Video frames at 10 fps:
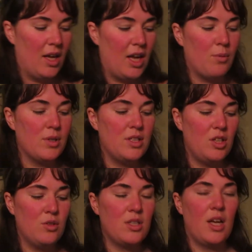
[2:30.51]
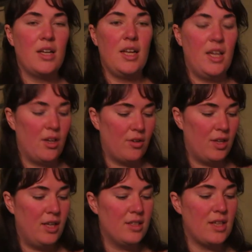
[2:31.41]
It was used on a
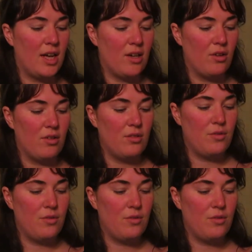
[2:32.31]
yearly cycle